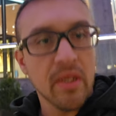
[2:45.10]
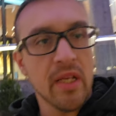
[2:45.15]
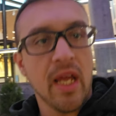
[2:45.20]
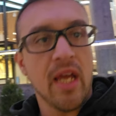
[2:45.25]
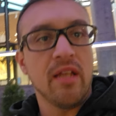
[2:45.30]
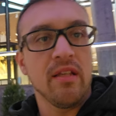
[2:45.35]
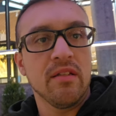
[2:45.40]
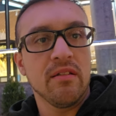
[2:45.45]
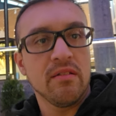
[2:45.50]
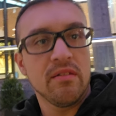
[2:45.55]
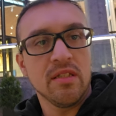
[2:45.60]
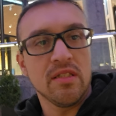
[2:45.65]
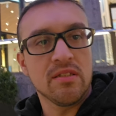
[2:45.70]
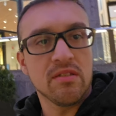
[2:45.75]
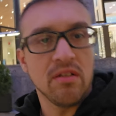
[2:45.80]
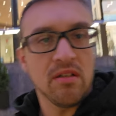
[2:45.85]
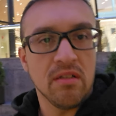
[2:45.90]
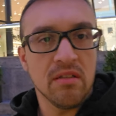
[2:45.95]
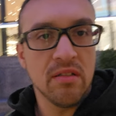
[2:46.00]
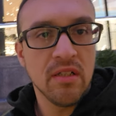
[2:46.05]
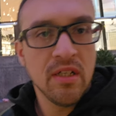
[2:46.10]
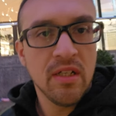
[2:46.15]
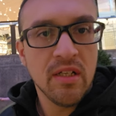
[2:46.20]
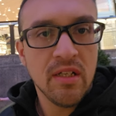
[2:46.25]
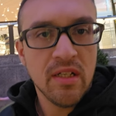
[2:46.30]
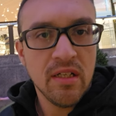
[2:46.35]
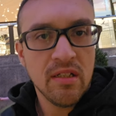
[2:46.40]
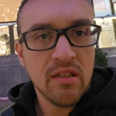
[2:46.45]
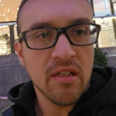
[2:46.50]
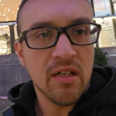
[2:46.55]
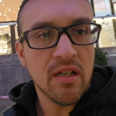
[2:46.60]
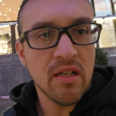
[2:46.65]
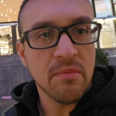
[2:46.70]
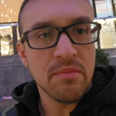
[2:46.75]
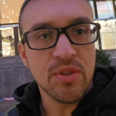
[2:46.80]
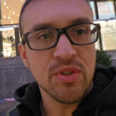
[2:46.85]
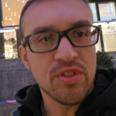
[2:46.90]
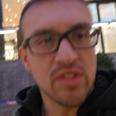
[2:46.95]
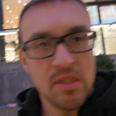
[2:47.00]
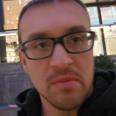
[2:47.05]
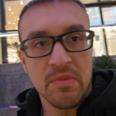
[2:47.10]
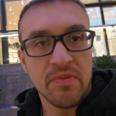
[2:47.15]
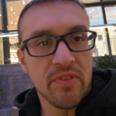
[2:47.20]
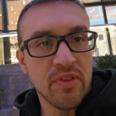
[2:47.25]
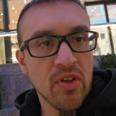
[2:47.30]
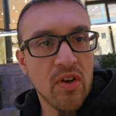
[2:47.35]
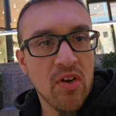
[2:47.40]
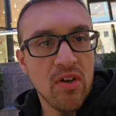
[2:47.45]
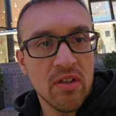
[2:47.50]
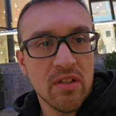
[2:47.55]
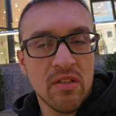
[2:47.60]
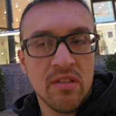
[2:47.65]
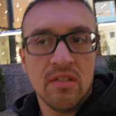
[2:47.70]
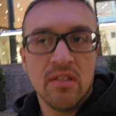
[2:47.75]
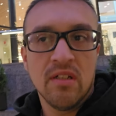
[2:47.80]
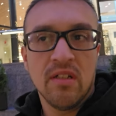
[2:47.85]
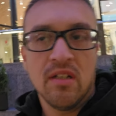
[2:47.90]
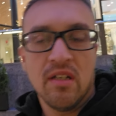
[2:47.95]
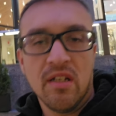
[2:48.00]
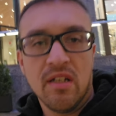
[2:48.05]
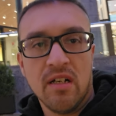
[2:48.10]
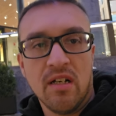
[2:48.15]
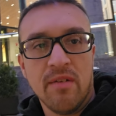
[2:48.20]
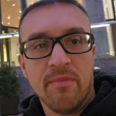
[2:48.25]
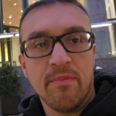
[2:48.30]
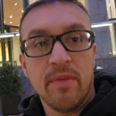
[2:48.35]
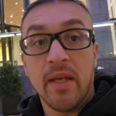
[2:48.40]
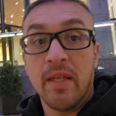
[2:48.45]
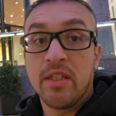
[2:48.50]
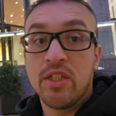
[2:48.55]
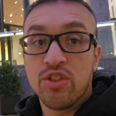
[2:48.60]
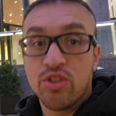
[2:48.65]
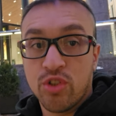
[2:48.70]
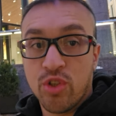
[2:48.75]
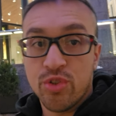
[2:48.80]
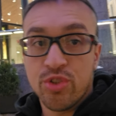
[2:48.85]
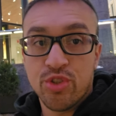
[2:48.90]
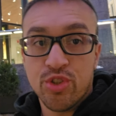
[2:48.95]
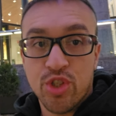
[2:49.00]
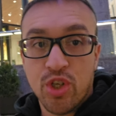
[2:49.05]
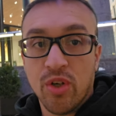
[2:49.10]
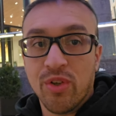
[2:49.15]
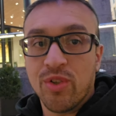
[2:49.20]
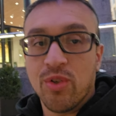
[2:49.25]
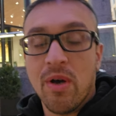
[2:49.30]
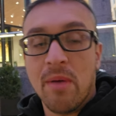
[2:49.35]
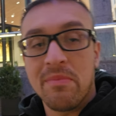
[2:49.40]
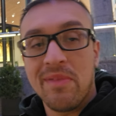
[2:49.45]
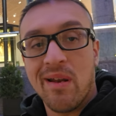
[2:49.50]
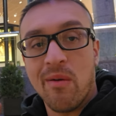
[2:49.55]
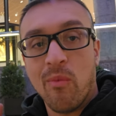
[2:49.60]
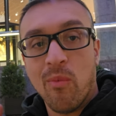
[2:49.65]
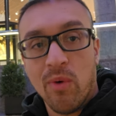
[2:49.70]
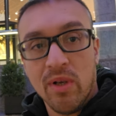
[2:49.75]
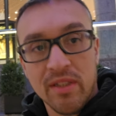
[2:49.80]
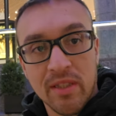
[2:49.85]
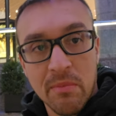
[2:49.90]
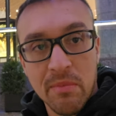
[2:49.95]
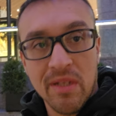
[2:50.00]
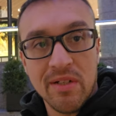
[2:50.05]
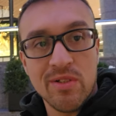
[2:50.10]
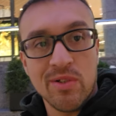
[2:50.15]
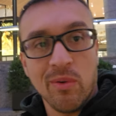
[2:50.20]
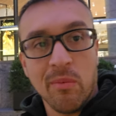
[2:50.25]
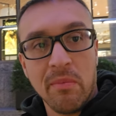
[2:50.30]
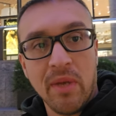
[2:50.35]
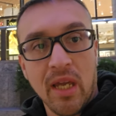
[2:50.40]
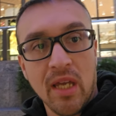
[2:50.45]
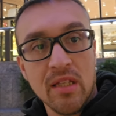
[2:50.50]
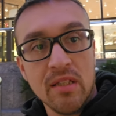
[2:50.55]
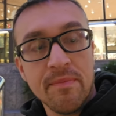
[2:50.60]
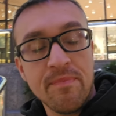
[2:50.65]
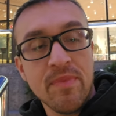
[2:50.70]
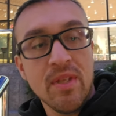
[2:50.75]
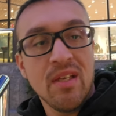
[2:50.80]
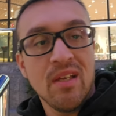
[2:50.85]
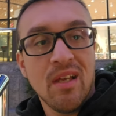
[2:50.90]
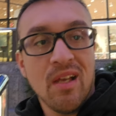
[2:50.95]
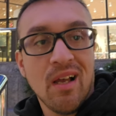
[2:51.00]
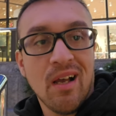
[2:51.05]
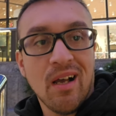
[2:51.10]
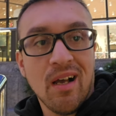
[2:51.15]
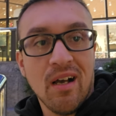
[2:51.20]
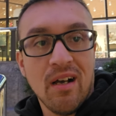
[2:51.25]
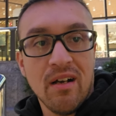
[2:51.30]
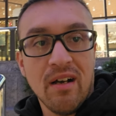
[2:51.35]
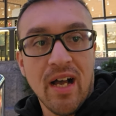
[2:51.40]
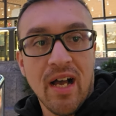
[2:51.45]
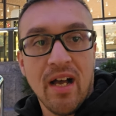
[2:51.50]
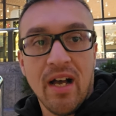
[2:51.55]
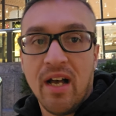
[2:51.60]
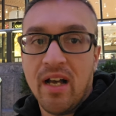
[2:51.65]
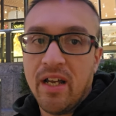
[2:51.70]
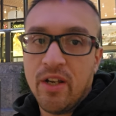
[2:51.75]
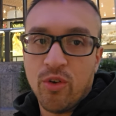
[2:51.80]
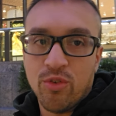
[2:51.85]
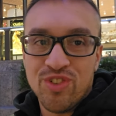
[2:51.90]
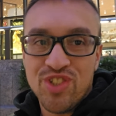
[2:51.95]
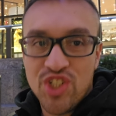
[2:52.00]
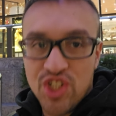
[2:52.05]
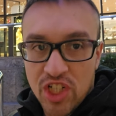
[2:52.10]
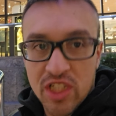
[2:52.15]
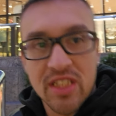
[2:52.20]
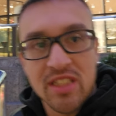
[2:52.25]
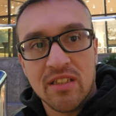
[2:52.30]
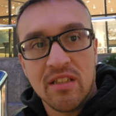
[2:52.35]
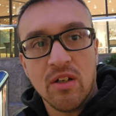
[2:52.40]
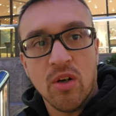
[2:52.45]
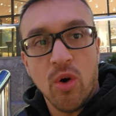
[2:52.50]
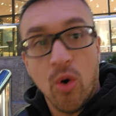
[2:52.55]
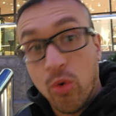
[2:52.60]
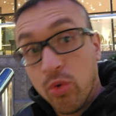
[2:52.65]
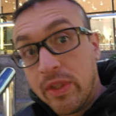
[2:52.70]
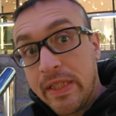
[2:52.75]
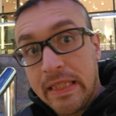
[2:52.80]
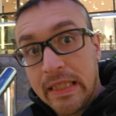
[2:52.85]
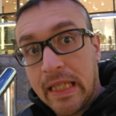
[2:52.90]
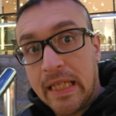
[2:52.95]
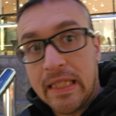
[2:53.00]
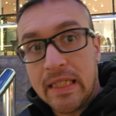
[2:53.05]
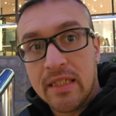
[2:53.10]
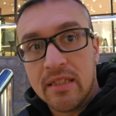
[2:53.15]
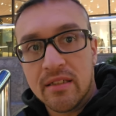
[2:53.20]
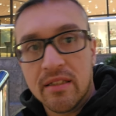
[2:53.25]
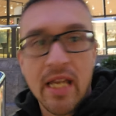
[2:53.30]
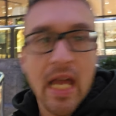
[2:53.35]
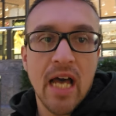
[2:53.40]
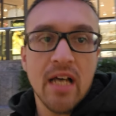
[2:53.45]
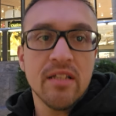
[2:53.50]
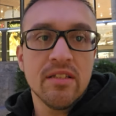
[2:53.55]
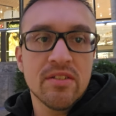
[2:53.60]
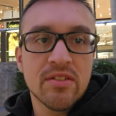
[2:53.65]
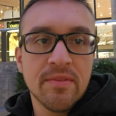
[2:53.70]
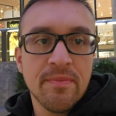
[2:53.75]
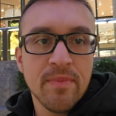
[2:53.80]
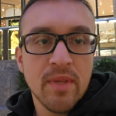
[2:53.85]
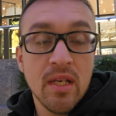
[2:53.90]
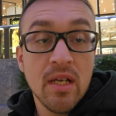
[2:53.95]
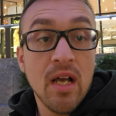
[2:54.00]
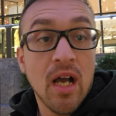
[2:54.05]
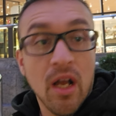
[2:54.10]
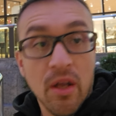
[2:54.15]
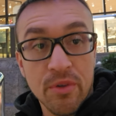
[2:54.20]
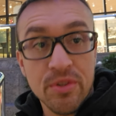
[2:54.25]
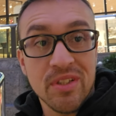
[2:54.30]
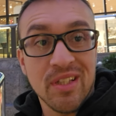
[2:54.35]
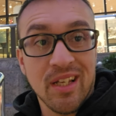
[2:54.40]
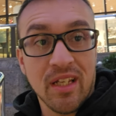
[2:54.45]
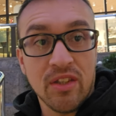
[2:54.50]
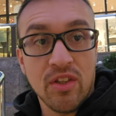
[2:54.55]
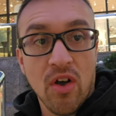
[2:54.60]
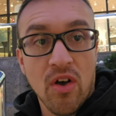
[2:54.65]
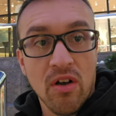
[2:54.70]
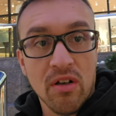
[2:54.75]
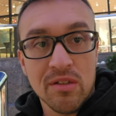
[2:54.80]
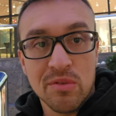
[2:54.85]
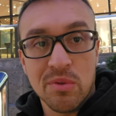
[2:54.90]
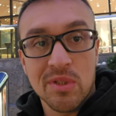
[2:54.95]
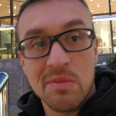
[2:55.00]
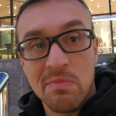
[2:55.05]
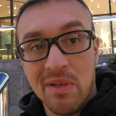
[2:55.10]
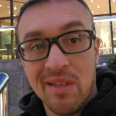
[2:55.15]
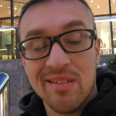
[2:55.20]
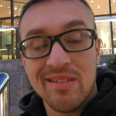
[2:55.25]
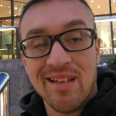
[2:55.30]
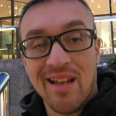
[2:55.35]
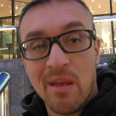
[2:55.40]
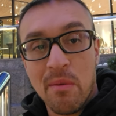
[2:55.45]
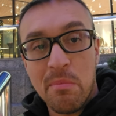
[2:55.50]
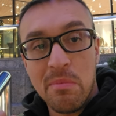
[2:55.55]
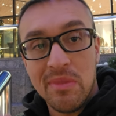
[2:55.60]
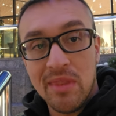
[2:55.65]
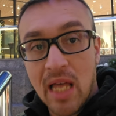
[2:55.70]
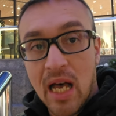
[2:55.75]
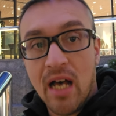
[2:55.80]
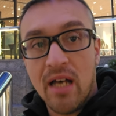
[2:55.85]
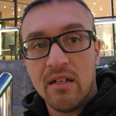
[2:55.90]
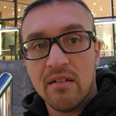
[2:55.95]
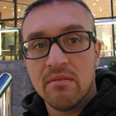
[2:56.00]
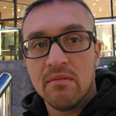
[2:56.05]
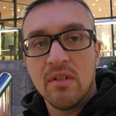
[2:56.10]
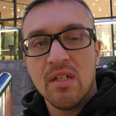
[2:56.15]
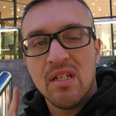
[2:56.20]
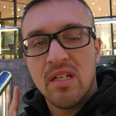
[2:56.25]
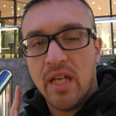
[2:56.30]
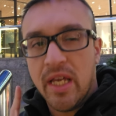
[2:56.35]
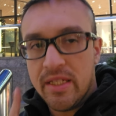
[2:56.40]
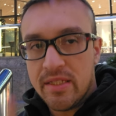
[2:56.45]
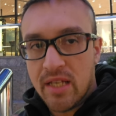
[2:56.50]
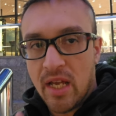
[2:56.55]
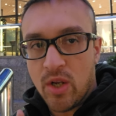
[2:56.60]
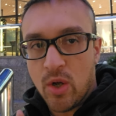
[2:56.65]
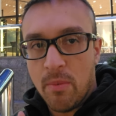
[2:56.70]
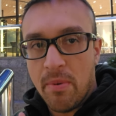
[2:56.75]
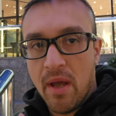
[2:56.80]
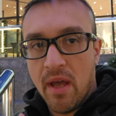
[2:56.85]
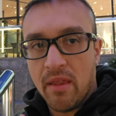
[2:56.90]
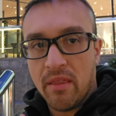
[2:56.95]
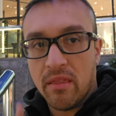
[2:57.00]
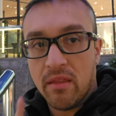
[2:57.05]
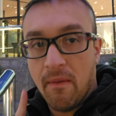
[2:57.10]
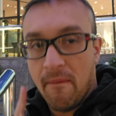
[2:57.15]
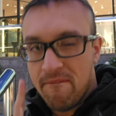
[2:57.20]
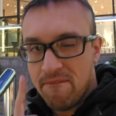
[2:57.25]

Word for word: in Manhattan. It's a uh, Museum of the Dog. Um, it just goes to show you I'm not a one-dimensional man. Uh, I don't just only like cats. I also like dogs, which means I am not a psychopath.